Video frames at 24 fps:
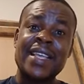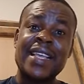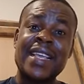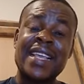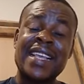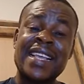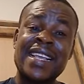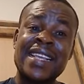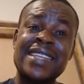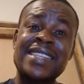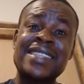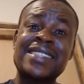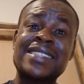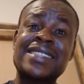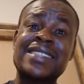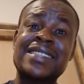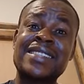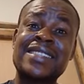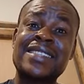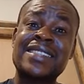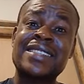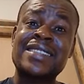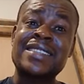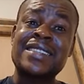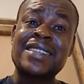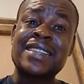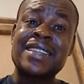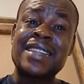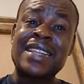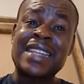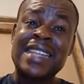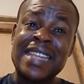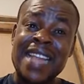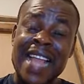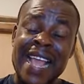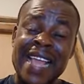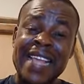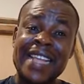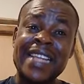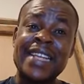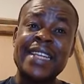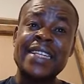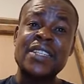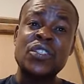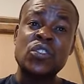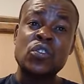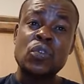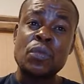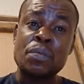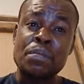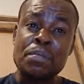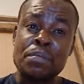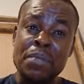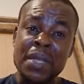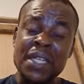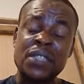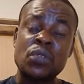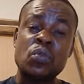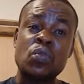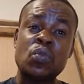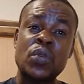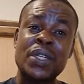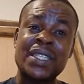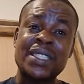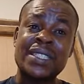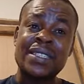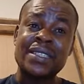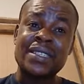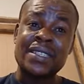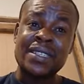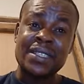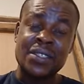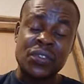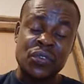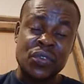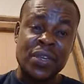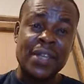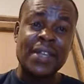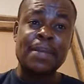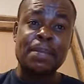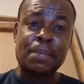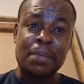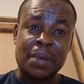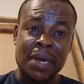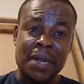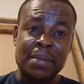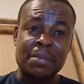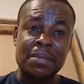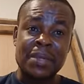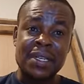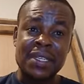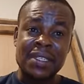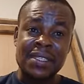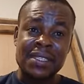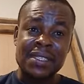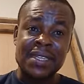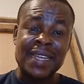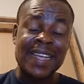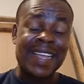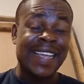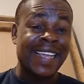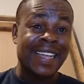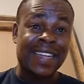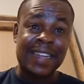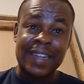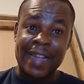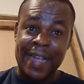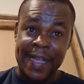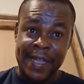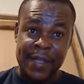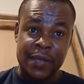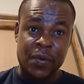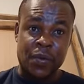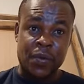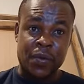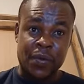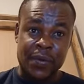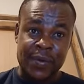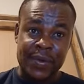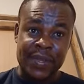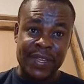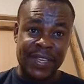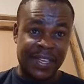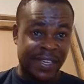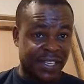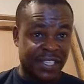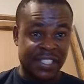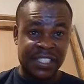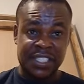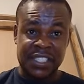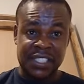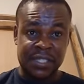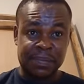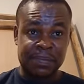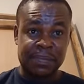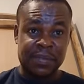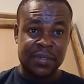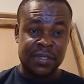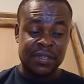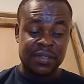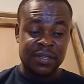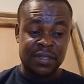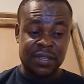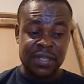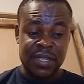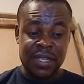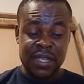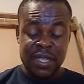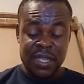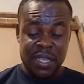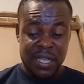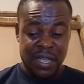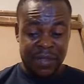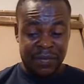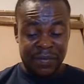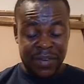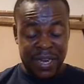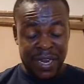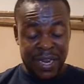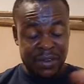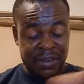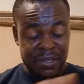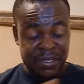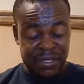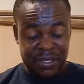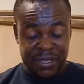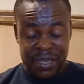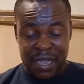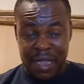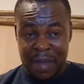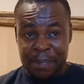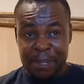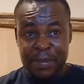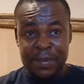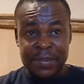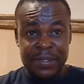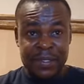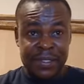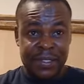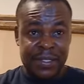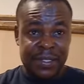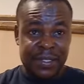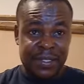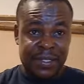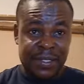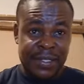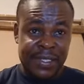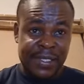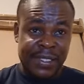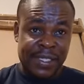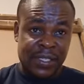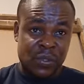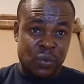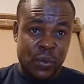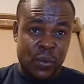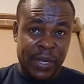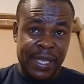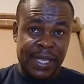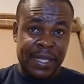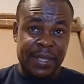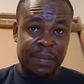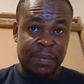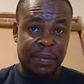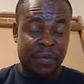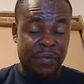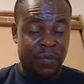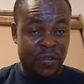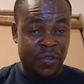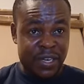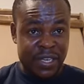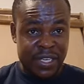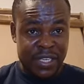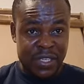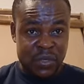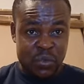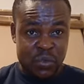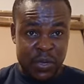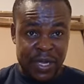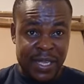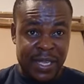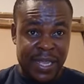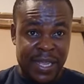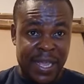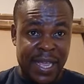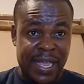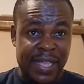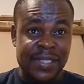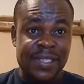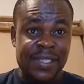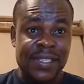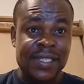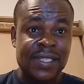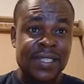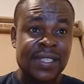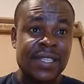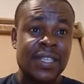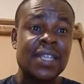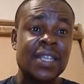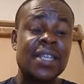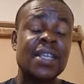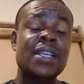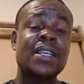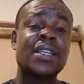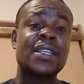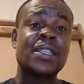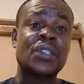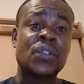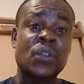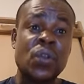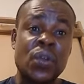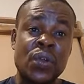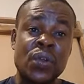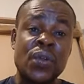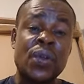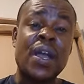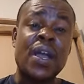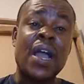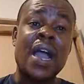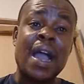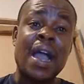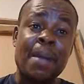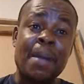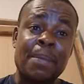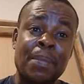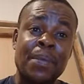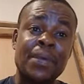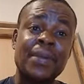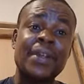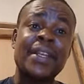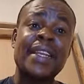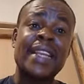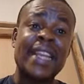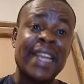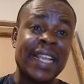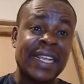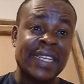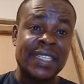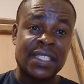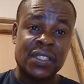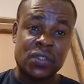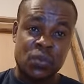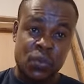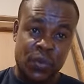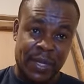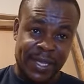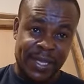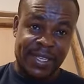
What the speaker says: is likely to meet with Israeli Prime Minister in Cairo, in Egypt. If that doesn't happen this week, before this week ends, it's going to happen next week.